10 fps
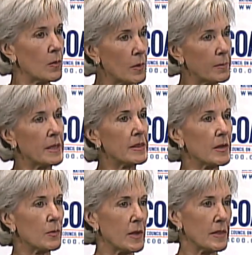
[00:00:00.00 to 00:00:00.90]
will be
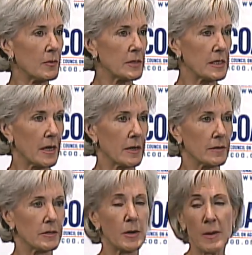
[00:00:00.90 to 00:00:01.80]
there when they
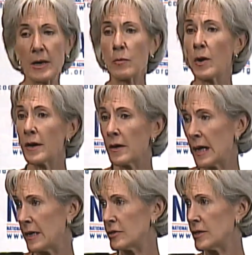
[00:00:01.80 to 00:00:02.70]
retire, no matter what
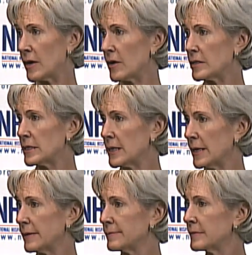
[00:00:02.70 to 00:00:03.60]
age they are
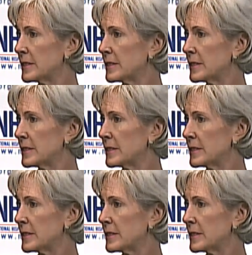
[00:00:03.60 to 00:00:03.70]
today.